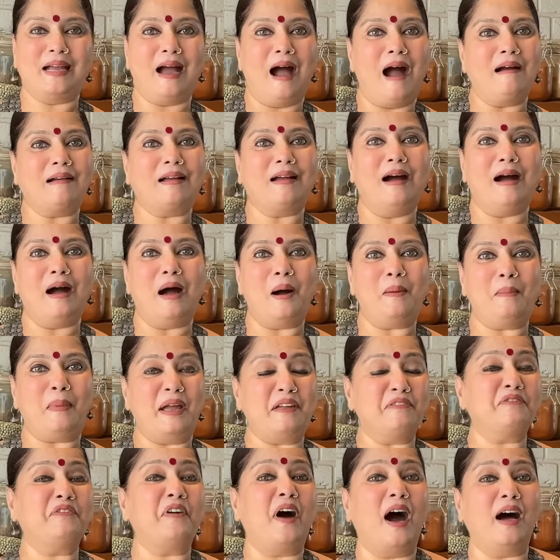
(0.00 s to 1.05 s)
kaka, my
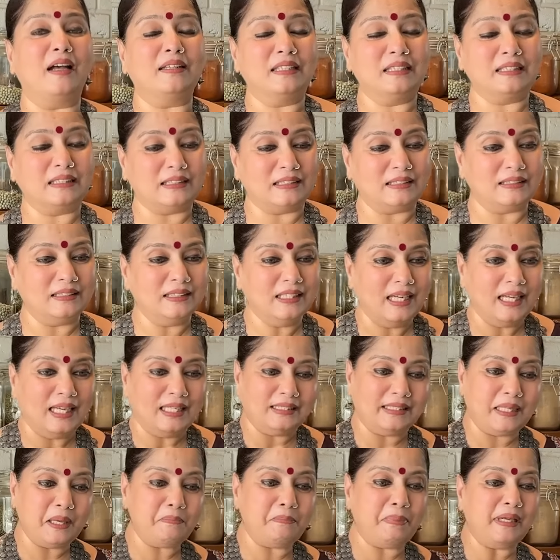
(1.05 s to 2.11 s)
father,
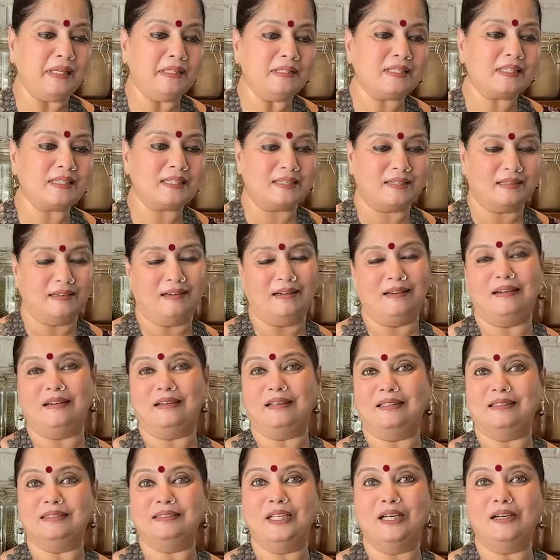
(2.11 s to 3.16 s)
they built
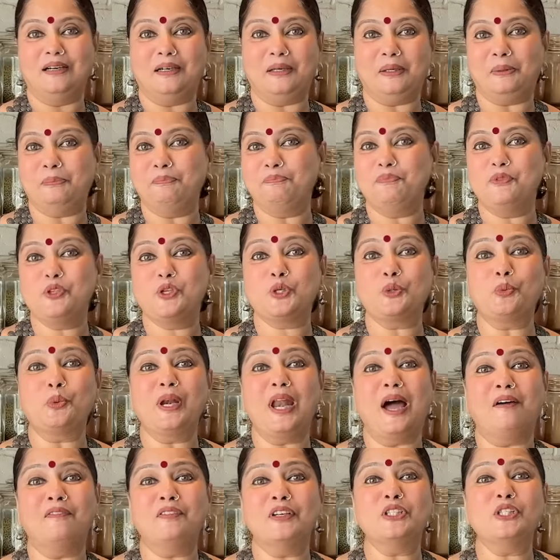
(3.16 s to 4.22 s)
the
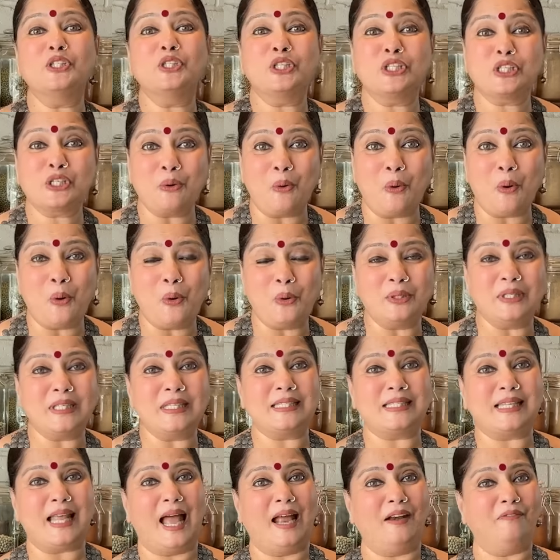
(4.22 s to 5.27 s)
chula with
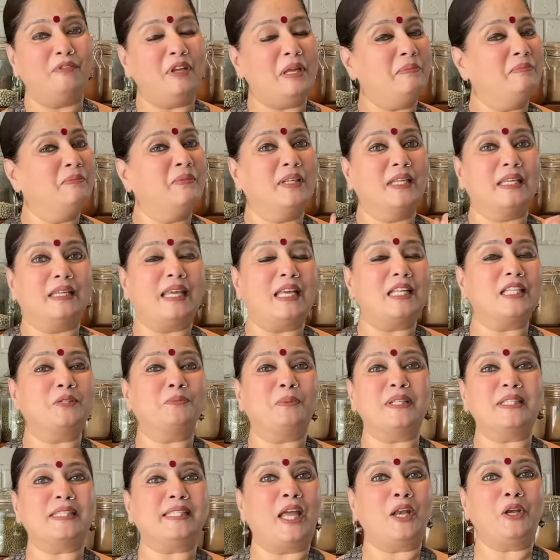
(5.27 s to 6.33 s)
stones, and the kids
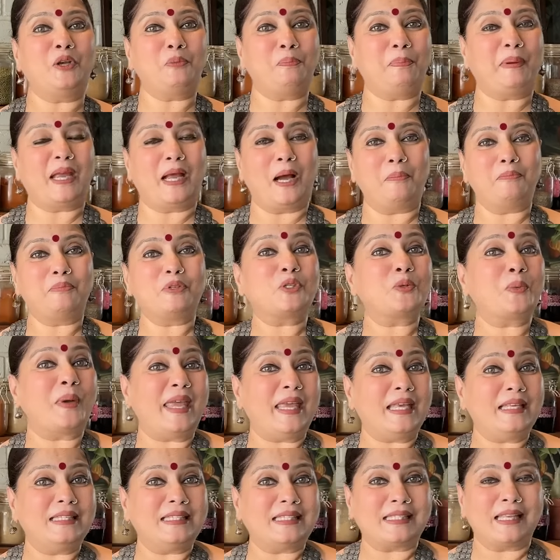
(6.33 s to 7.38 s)
were sent to pick up
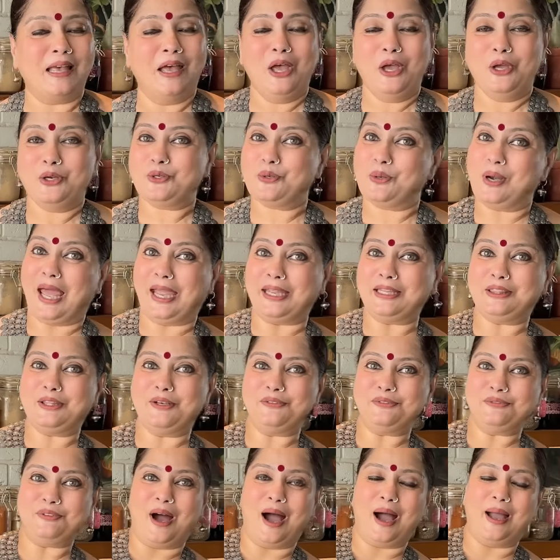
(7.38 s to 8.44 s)
twigs to light
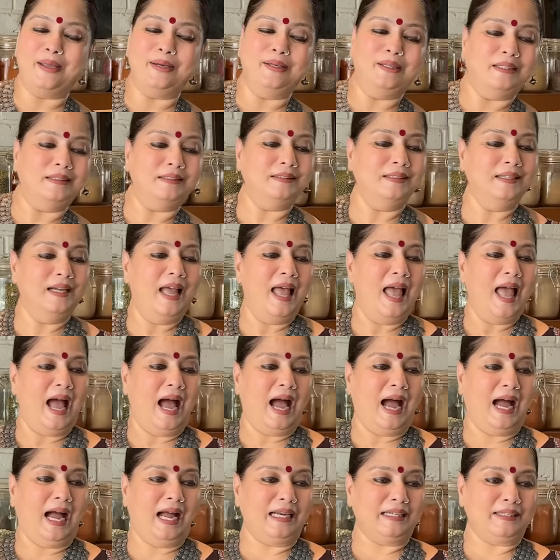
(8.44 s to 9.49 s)
the fire.
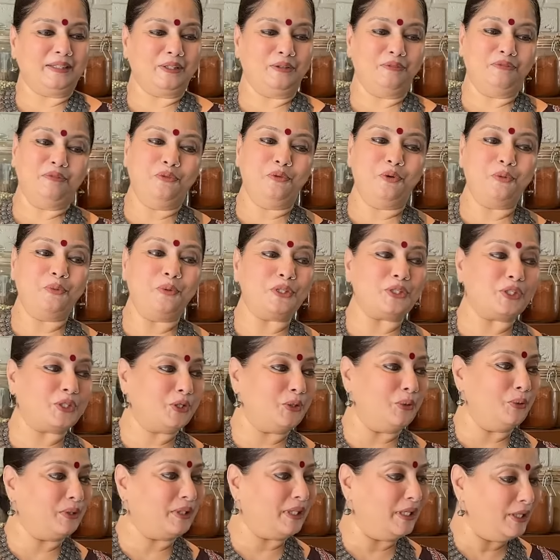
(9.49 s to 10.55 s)
And the food was
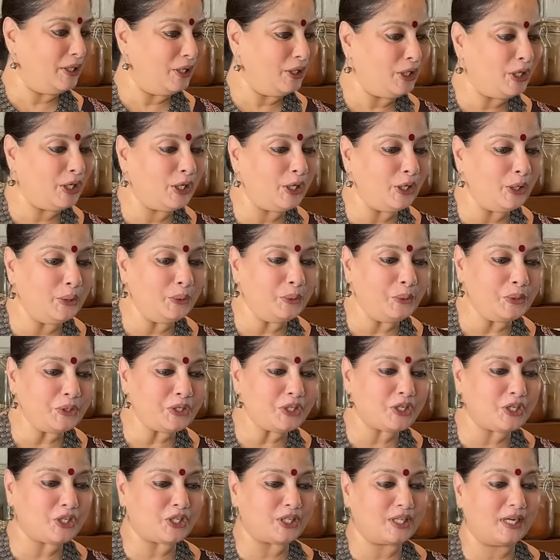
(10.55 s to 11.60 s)
cooked in a
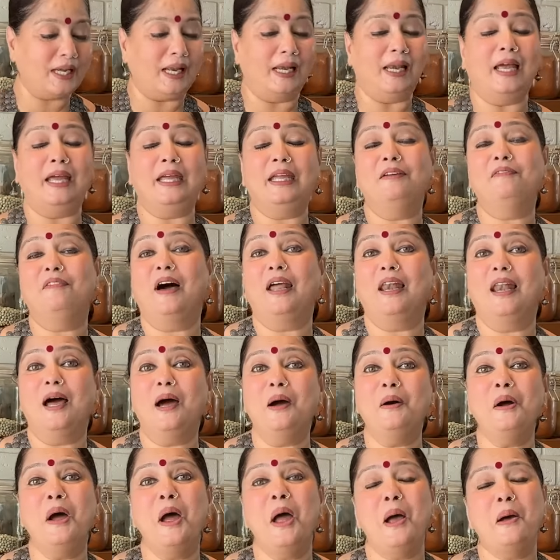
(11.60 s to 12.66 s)
huge kalai
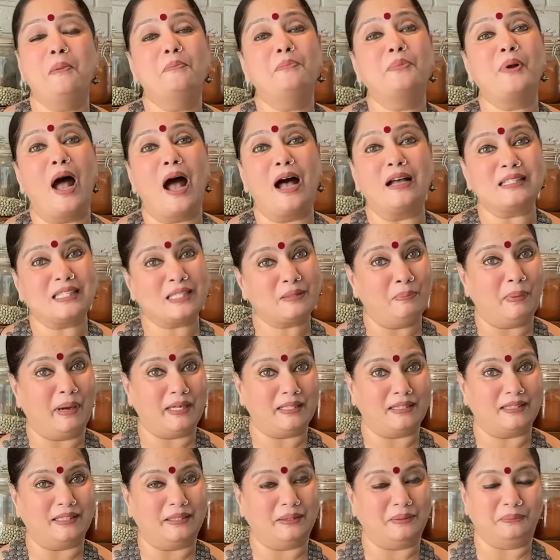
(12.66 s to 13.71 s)
wala brass
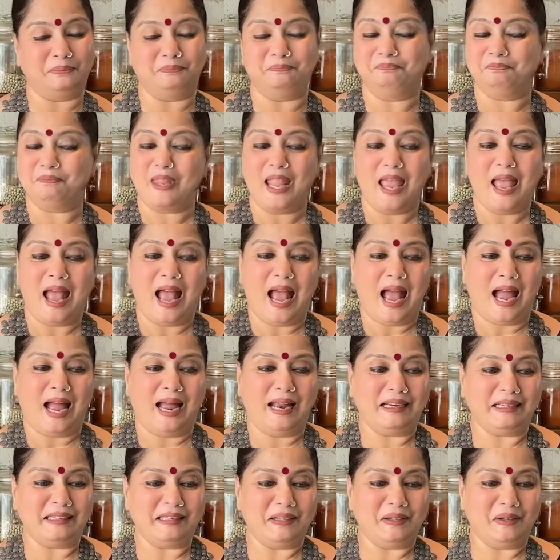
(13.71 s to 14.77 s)
bartan.
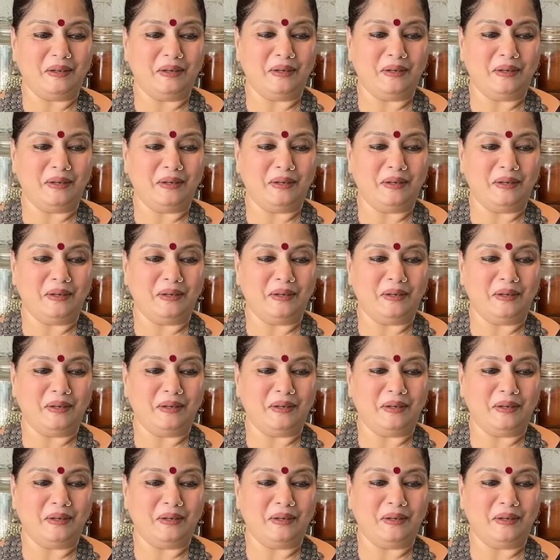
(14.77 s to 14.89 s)
And